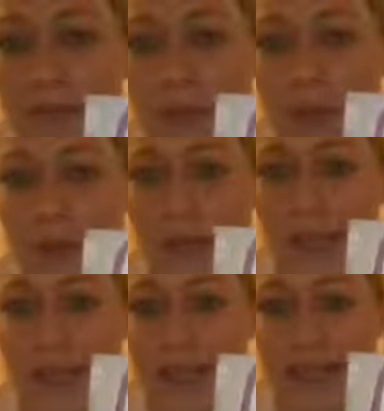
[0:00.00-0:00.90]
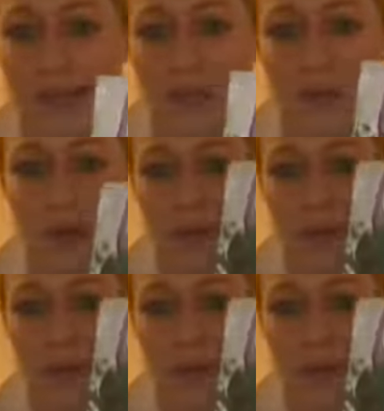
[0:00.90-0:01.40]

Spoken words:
Called Listening with